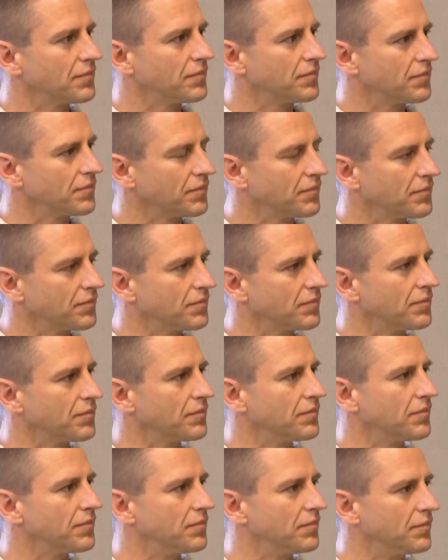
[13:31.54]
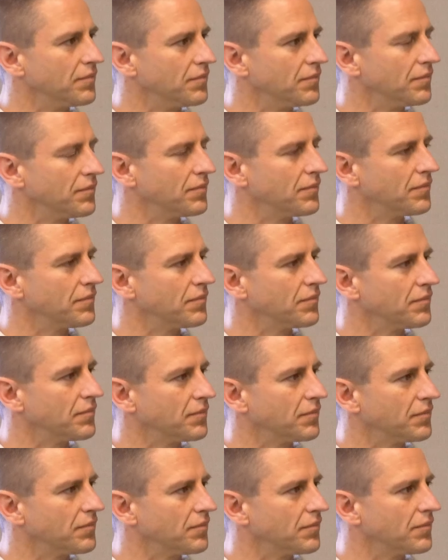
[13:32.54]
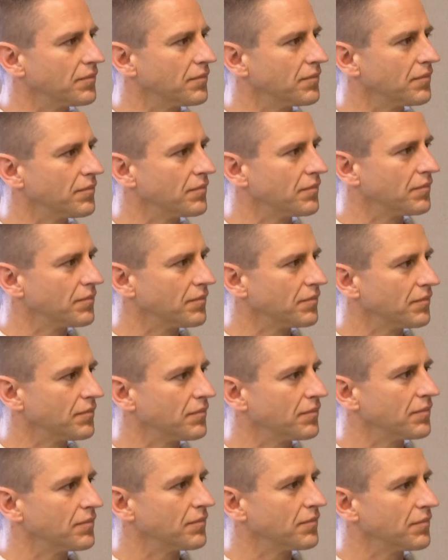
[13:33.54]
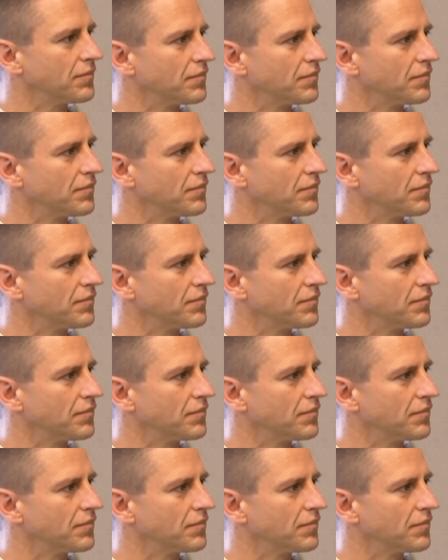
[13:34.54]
No words are spoken by the person on screen.